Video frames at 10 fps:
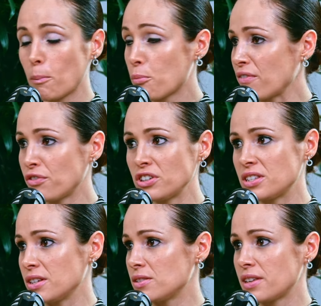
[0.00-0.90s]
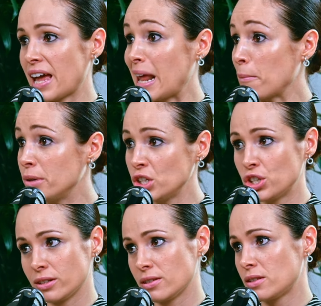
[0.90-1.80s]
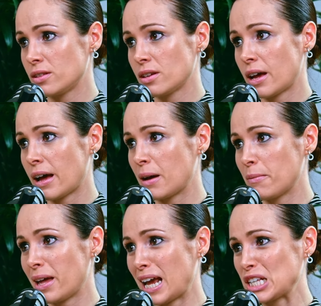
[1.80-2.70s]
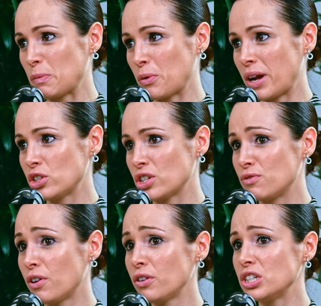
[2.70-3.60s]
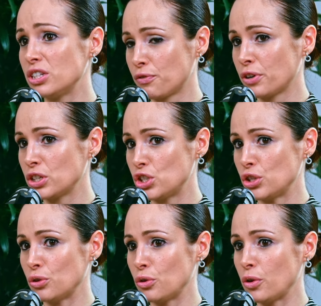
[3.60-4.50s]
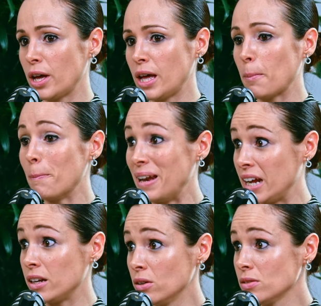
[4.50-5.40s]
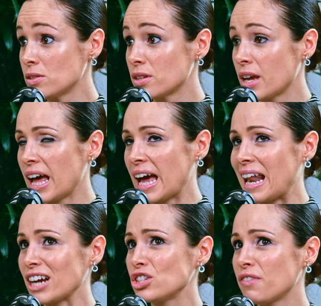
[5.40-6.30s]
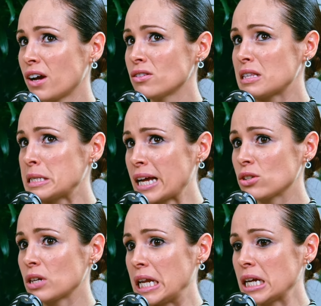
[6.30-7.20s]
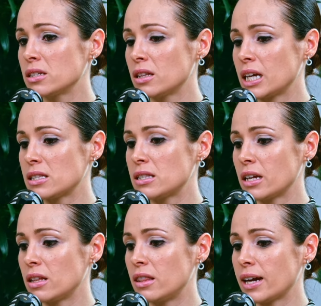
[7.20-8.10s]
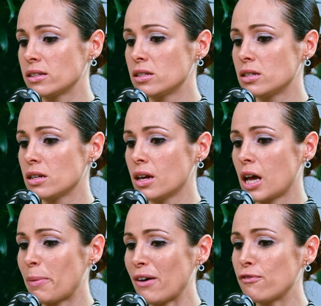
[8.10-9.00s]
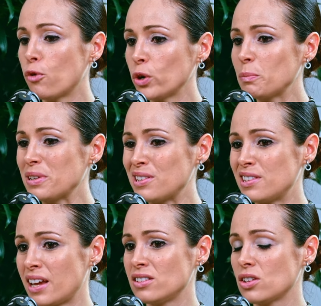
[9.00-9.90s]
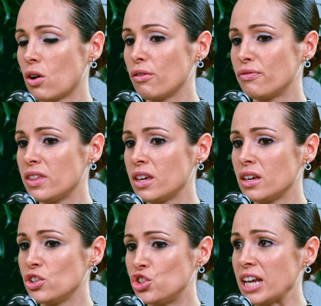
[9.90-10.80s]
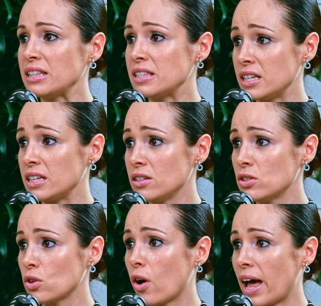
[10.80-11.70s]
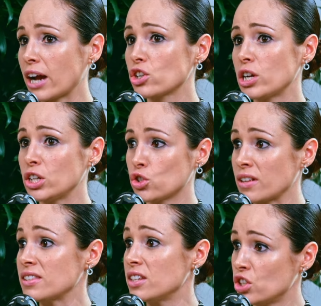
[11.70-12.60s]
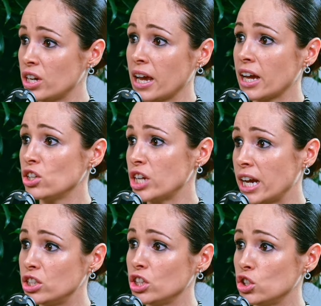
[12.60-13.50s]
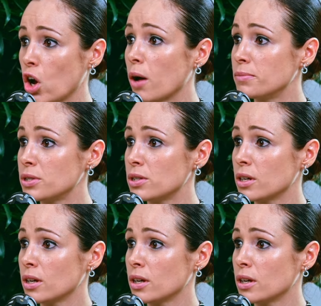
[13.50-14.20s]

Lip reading: preferences and ambitions and aspirations, very different to millennials. And I actually found a stat on LinkedIn that said that about 40% of the Gen Zs are actually transitioning and changing jobs